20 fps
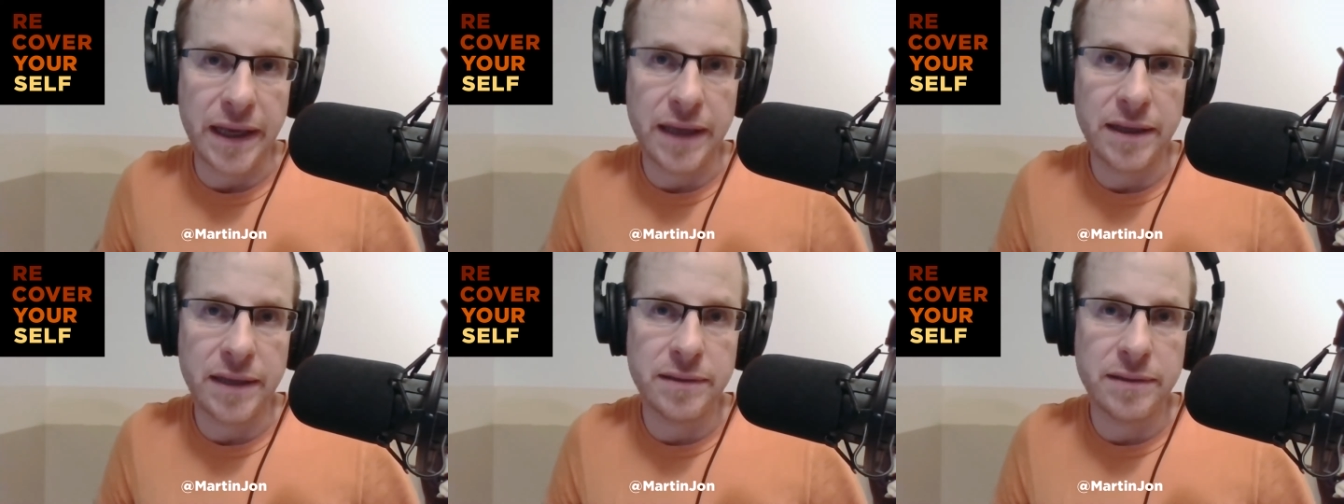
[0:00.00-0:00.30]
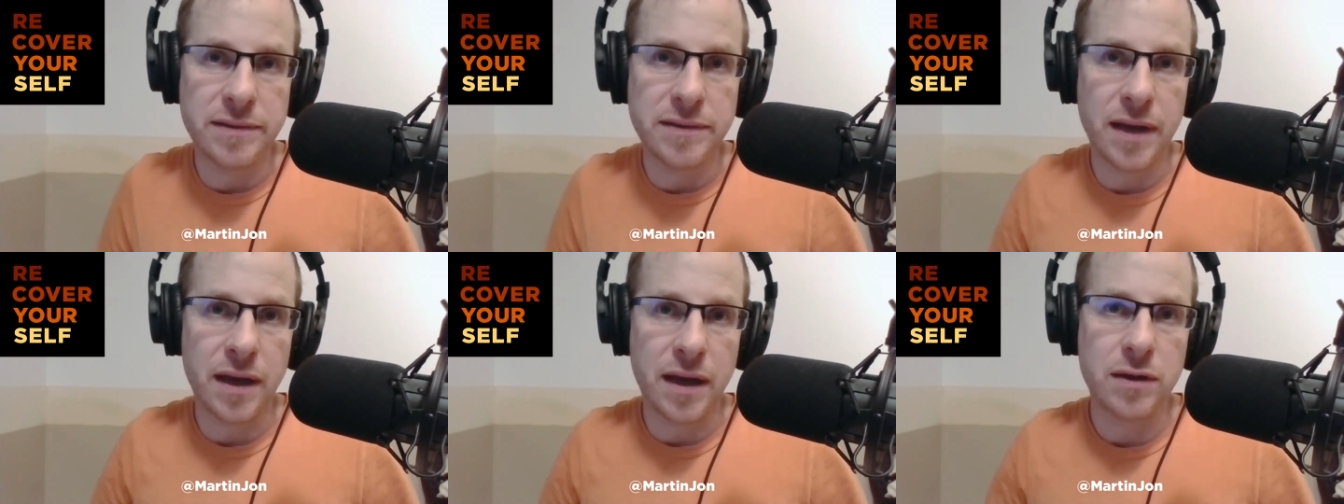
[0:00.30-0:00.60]

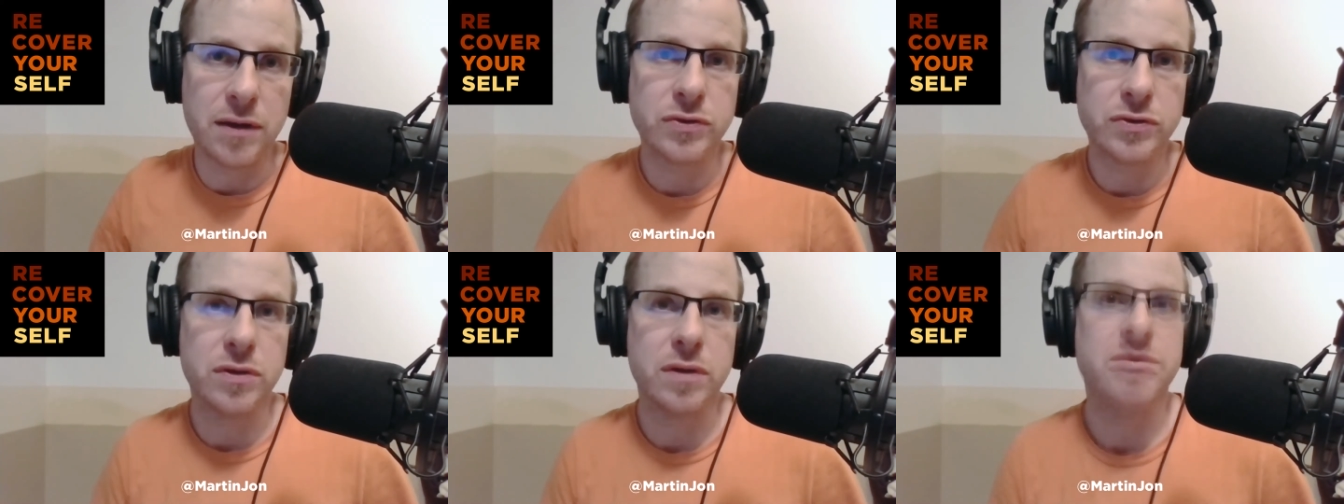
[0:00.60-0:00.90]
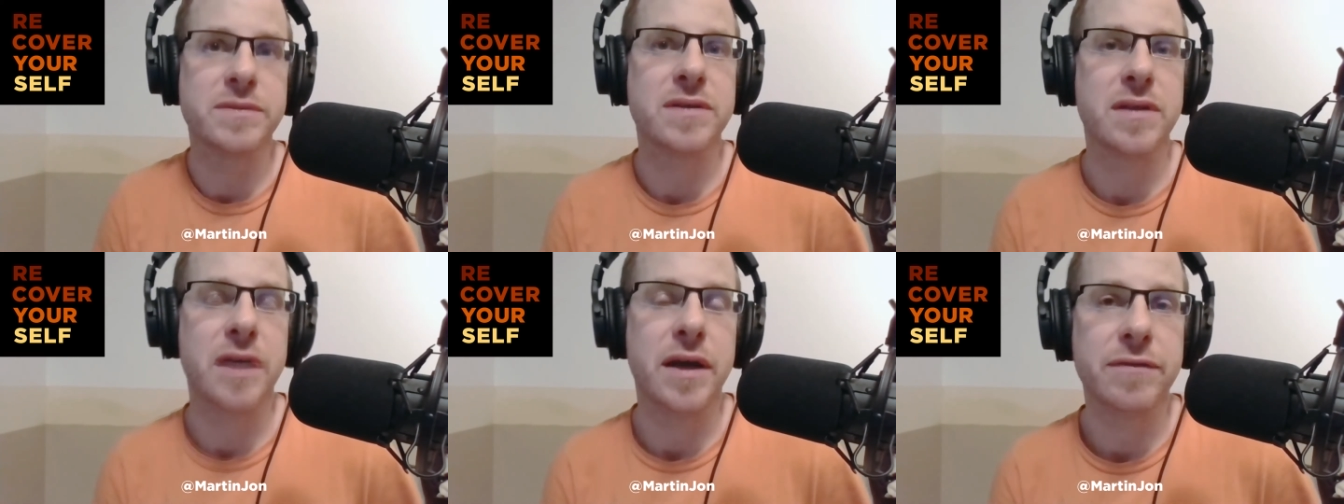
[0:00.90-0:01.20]
in Donald
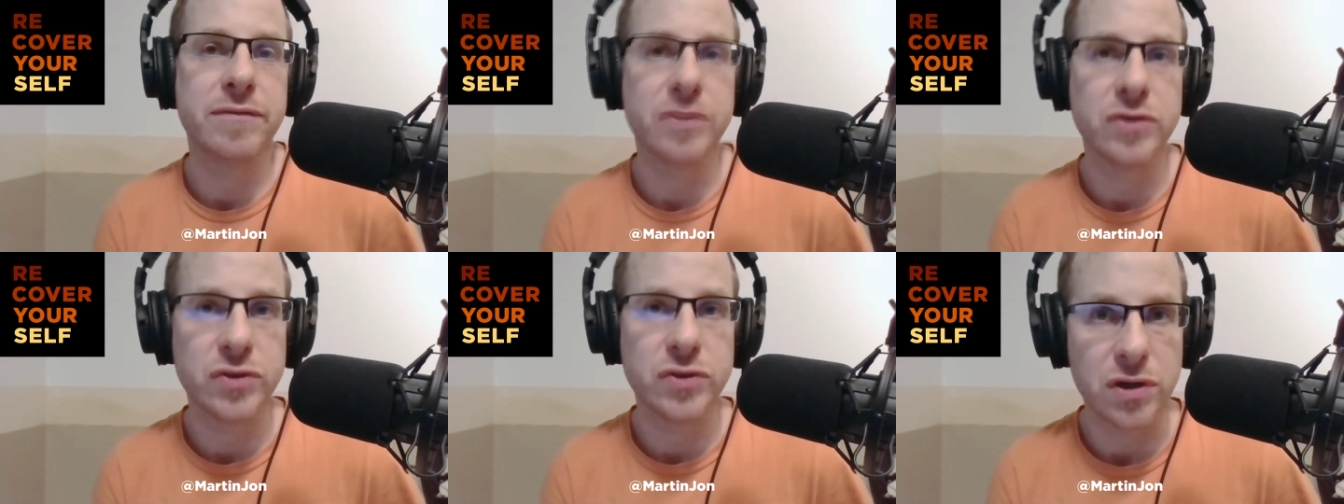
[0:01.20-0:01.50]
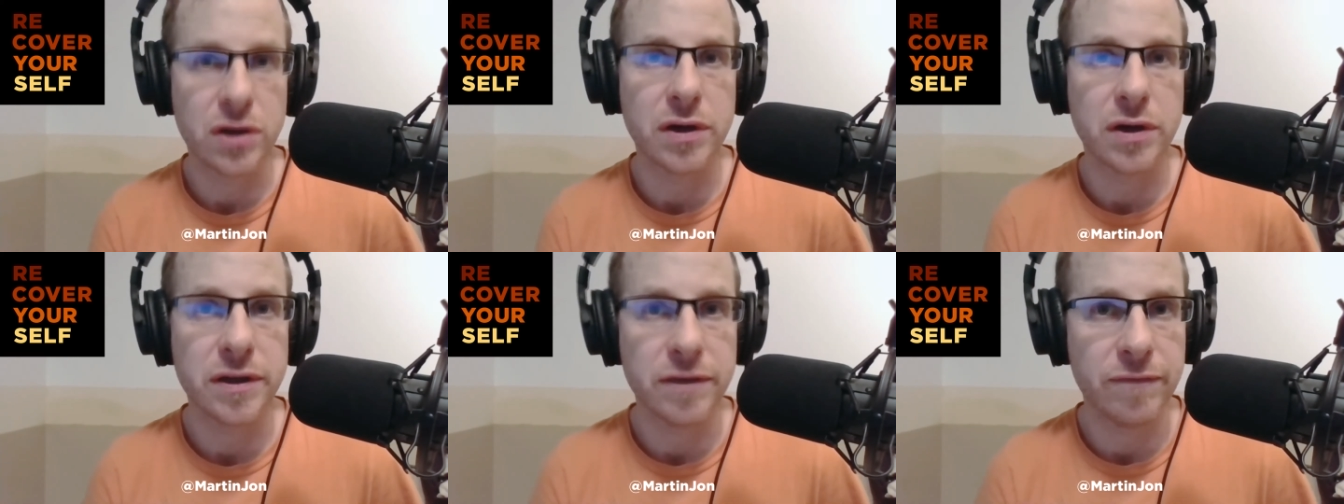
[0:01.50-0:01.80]
Trump's life are
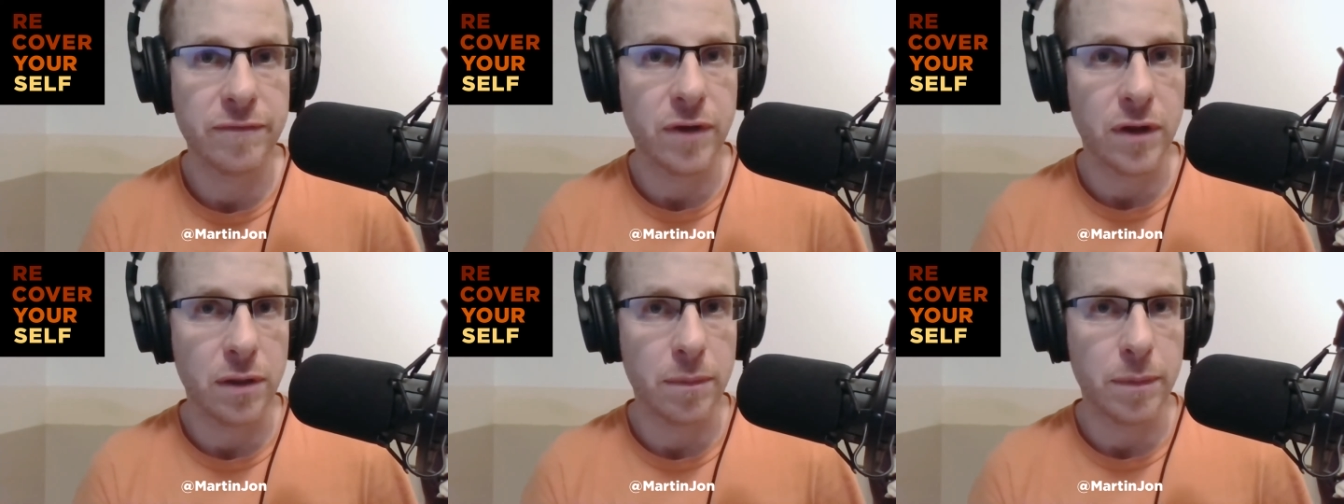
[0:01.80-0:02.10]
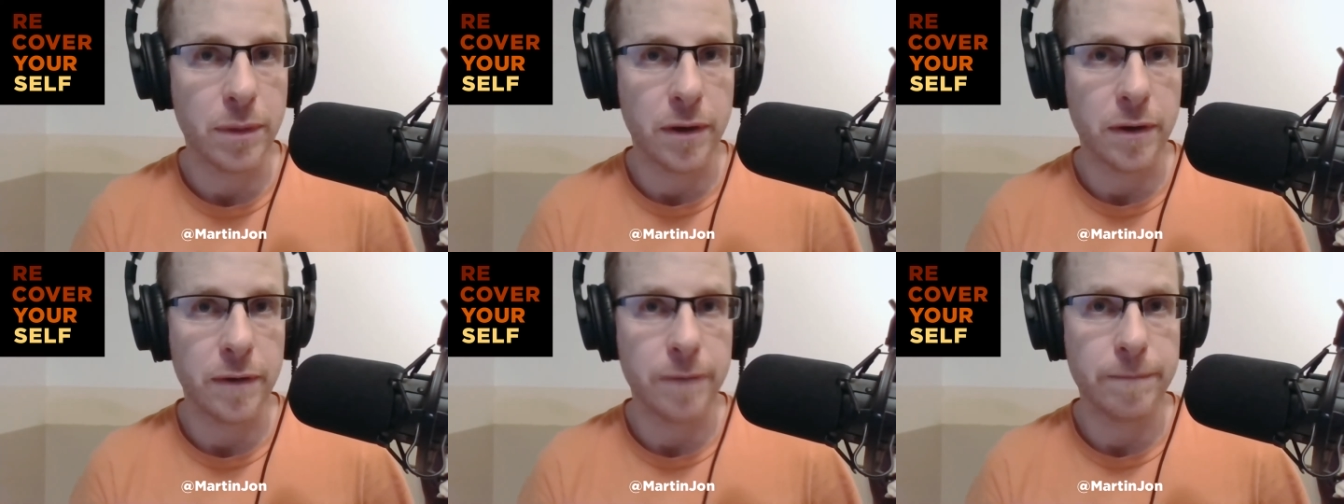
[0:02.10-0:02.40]
starting to fall
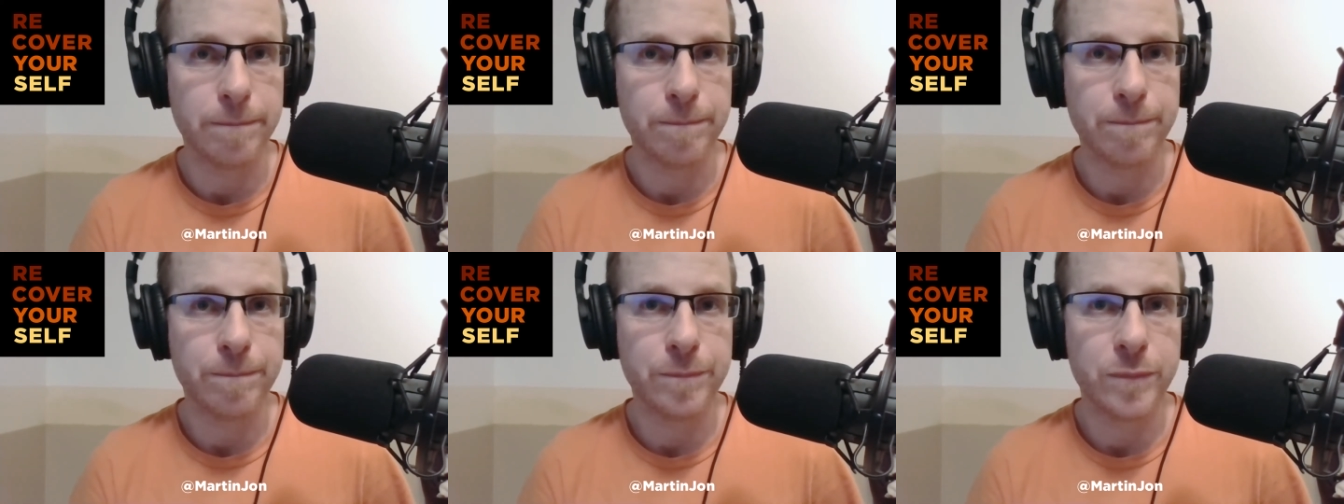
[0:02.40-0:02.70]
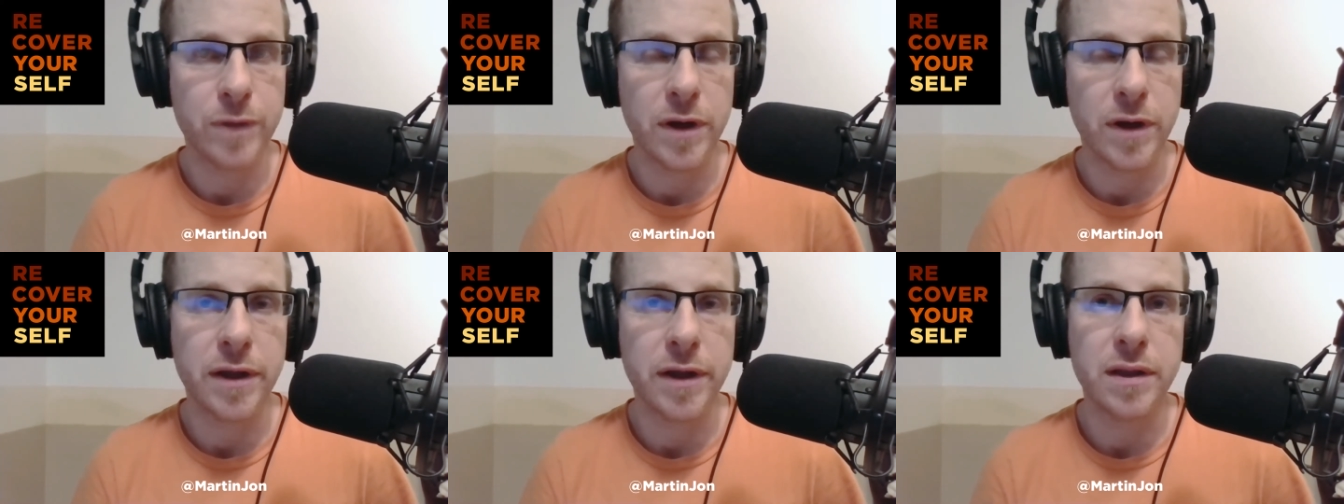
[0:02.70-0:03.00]
apart,
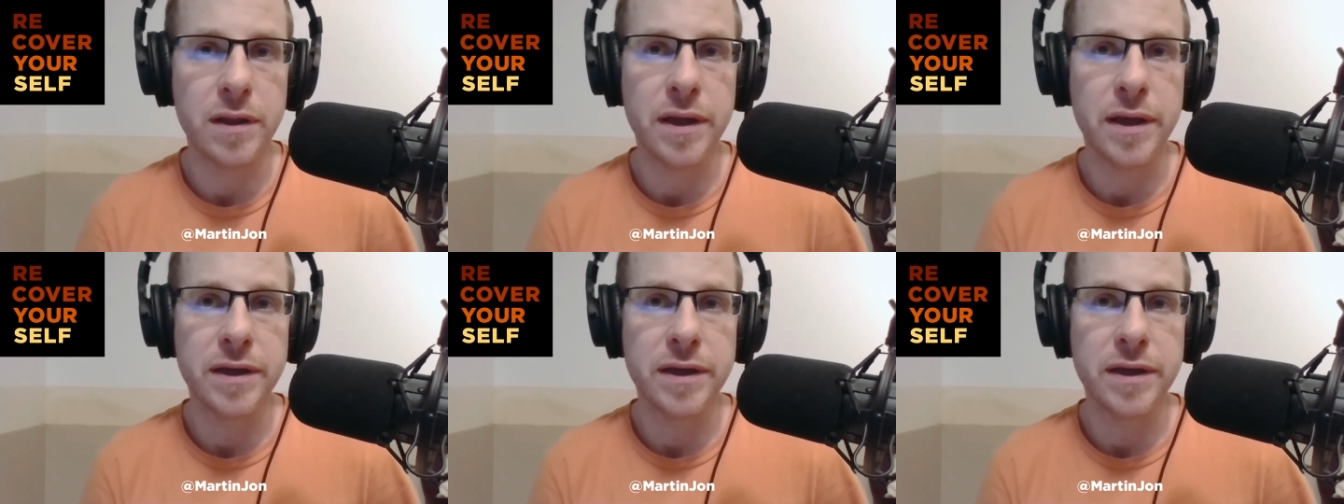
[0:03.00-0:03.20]
right?